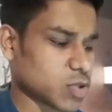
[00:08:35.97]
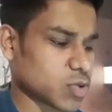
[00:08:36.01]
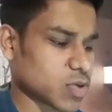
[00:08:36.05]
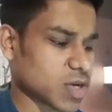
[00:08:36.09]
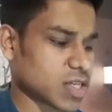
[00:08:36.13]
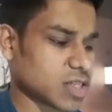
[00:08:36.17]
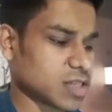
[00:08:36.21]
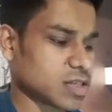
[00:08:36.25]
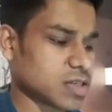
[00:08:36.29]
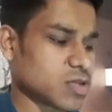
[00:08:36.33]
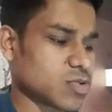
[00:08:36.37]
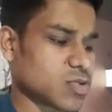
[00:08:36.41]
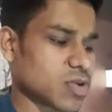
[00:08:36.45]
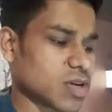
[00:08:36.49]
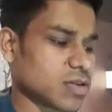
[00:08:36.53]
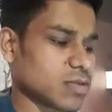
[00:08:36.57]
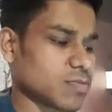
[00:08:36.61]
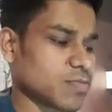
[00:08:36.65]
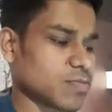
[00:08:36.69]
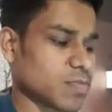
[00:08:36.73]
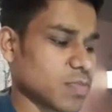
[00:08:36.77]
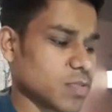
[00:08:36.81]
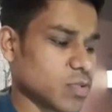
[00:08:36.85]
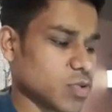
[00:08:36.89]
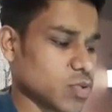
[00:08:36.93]
as you can see you
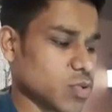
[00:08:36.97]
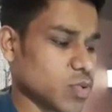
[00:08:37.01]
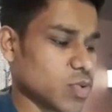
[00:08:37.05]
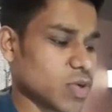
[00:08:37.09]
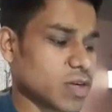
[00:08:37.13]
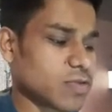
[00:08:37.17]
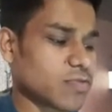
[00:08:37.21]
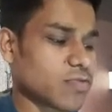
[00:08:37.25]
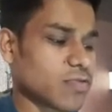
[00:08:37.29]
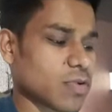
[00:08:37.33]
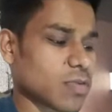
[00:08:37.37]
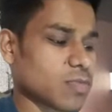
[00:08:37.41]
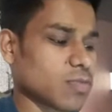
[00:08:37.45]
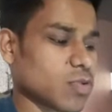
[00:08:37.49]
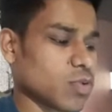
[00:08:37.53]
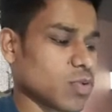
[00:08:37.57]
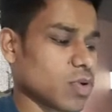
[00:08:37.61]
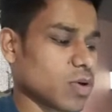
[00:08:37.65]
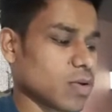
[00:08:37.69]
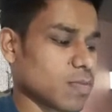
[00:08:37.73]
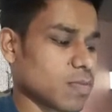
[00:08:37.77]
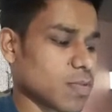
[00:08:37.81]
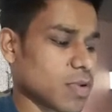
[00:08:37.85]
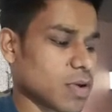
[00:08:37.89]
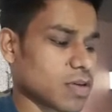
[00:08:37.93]
can do it from
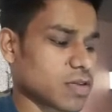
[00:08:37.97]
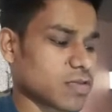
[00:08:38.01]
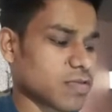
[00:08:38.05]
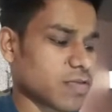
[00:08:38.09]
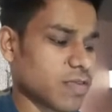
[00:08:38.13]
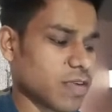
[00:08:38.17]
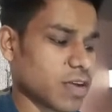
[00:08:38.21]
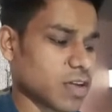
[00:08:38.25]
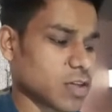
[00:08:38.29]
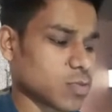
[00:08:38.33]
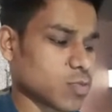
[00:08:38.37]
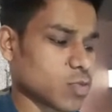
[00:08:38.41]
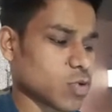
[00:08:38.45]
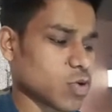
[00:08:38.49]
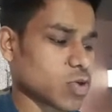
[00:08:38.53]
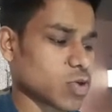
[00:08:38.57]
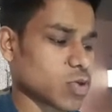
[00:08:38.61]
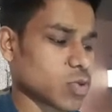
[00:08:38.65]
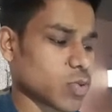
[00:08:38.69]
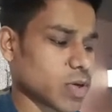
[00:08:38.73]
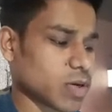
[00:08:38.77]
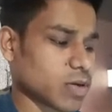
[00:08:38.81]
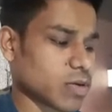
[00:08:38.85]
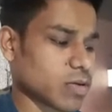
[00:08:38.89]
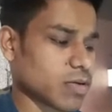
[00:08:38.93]
google plus facebook
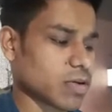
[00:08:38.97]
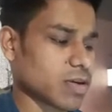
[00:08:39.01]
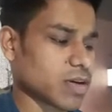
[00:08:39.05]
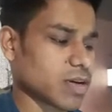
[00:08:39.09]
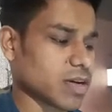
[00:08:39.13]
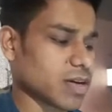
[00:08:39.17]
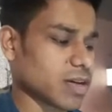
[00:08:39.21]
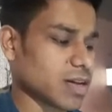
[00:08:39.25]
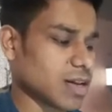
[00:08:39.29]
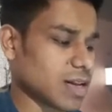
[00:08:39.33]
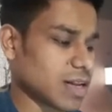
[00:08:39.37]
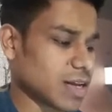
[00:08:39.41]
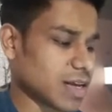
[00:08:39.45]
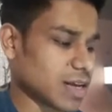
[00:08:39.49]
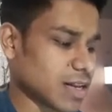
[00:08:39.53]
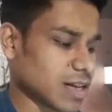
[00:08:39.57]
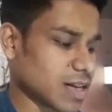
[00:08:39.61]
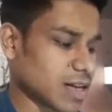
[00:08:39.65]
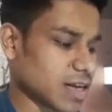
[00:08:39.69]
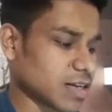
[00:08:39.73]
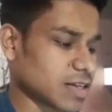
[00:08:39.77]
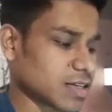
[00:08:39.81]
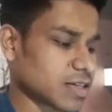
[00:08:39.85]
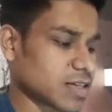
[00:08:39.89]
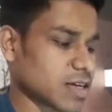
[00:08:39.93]
twitter
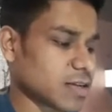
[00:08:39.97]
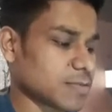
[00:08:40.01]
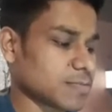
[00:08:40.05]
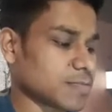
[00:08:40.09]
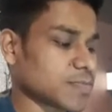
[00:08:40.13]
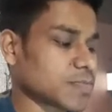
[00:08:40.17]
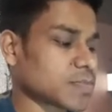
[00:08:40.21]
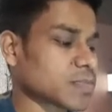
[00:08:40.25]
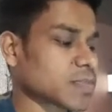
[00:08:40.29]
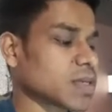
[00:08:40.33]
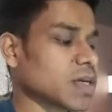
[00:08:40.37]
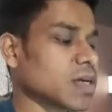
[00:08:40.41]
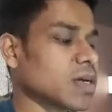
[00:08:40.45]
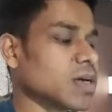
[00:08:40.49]
linkedin